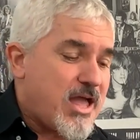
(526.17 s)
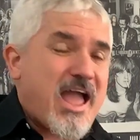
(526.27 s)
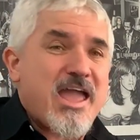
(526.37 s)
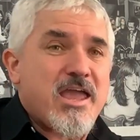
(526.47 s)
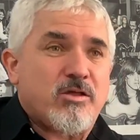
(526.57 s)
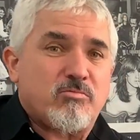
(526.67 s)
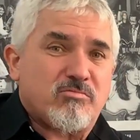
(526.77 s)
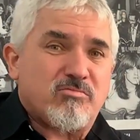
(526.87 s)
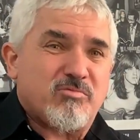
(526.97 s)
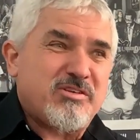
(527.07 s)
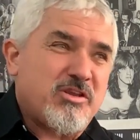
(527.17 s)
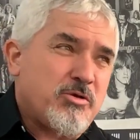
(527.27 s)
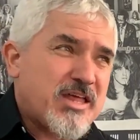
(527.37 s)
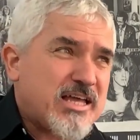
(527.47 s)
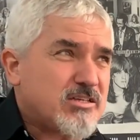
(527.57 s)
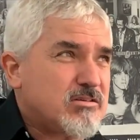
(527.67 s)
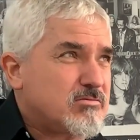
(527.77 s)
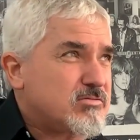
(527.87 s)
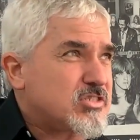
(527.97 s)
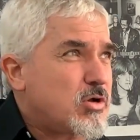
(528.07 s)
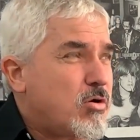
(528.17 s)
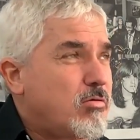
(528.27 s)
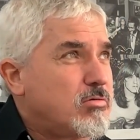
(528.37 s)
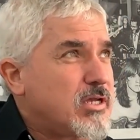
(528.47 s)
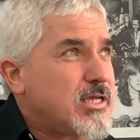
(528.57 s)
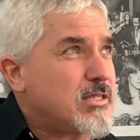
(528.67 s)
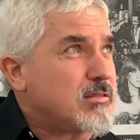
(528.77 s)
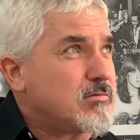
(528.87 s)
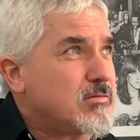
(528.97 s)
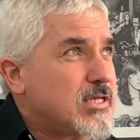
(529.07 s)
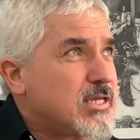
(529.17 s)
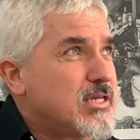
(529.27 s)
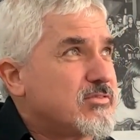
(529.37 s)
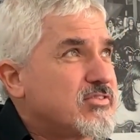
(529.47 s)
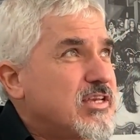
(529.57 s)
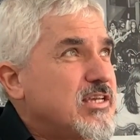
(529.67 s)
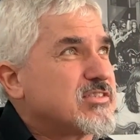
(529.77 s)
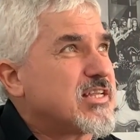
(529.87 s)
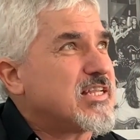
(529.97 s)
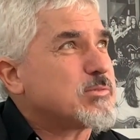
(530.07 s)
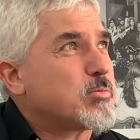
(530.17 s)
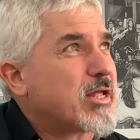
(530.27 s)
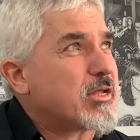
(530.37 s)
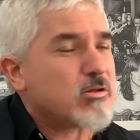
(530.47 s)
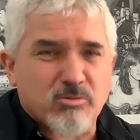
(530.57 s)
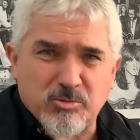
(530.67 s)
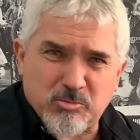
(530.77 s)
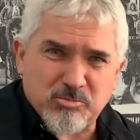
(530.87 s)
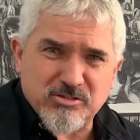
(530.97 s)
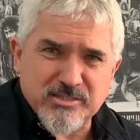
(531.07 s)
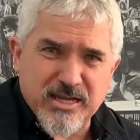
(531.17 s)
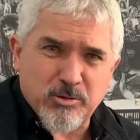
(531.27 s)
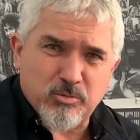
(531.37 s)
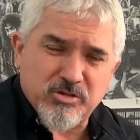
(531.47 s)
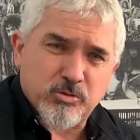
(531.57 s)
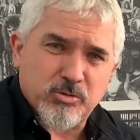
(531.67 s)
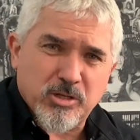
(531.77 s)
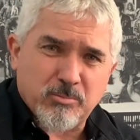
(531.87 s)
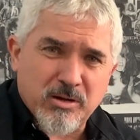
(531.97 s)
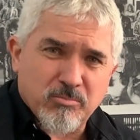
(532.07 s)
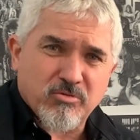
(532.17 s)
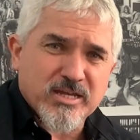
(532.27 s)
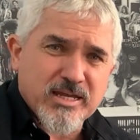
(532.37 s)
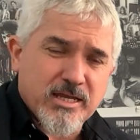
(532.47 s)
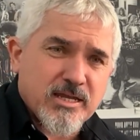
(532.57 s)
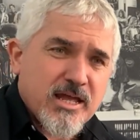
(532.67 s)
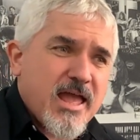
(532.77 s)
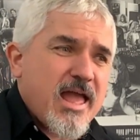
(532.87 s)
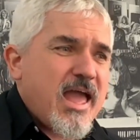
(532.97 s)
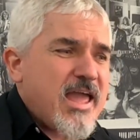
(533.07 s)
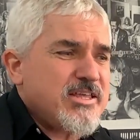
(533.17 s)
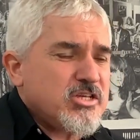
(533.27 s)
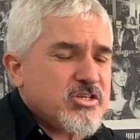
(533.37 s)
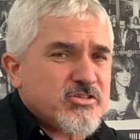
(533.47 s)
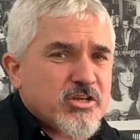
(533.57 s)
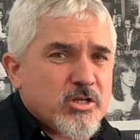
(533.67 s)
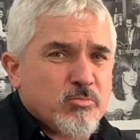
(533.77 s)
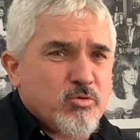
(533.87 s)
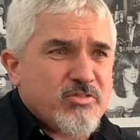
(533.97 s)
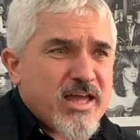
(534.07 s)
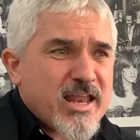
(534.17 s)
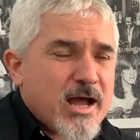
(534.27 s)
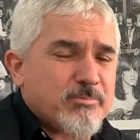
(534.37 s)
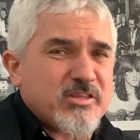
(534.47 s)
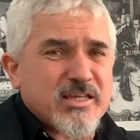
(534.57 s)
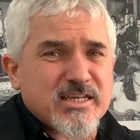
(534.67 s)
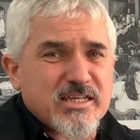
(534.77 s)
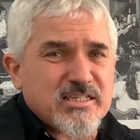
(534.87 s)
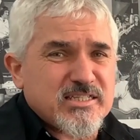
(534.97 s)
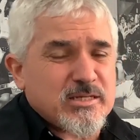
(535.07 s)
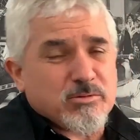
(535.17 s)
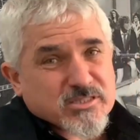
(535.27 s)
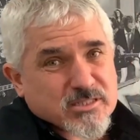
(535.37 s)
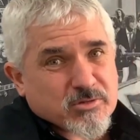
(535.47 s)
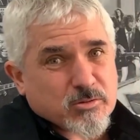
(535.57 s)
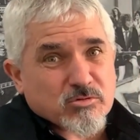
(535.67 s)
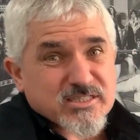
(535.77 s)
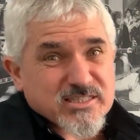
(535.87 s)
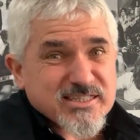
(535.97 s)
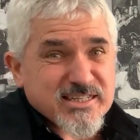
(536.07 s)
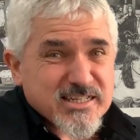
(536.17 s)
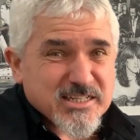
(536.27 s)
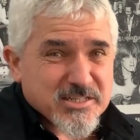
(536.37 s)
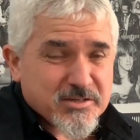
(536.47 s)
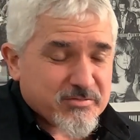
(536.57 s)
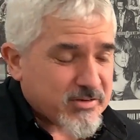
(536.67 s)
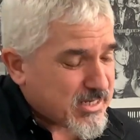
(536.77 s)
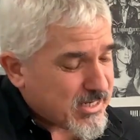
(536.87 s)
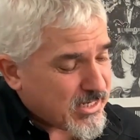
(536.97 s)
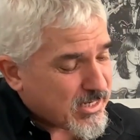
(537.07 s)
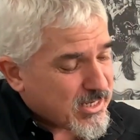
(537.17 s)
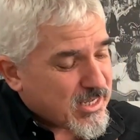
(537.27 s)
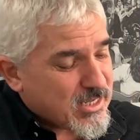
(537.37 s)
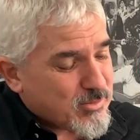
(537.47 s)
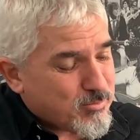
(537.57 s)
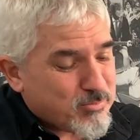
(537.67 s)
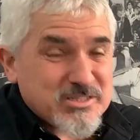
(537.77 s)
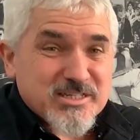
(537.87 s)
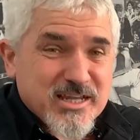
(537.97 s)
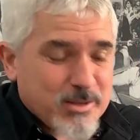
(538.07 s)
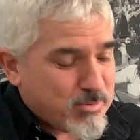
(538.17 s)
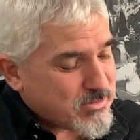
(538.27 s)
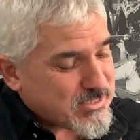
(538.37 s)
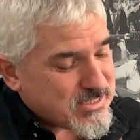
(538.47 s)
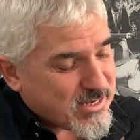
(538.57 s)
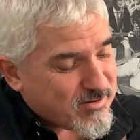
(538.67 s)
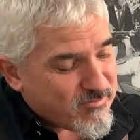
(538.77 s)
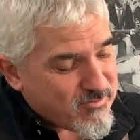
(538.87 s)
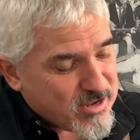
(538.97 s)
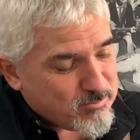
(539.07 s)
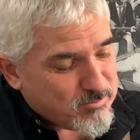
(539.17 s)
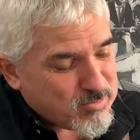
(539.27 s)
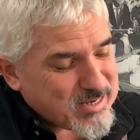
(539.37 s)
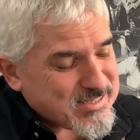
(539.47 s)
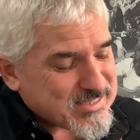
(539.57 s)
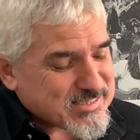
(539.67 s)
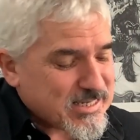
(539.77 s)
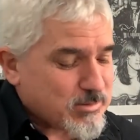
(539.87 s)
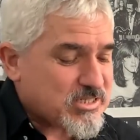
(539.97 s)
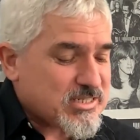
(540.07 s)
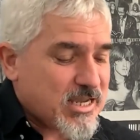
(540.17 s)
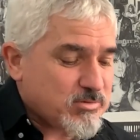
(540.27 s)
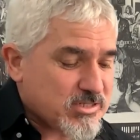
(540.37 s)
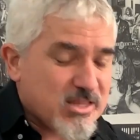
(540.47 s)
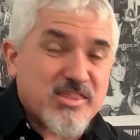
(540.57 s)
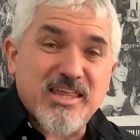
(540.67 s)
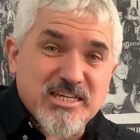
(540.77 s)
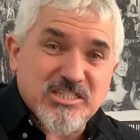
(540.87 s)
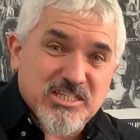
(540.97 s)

And we know that song in the key of C, so let's play what we're saying, we're doing La Bamba again. And you're just going to move that up to the key of D because somebody wants to sing it in a different key. Put your capo on the second fret, play the same shapes. There's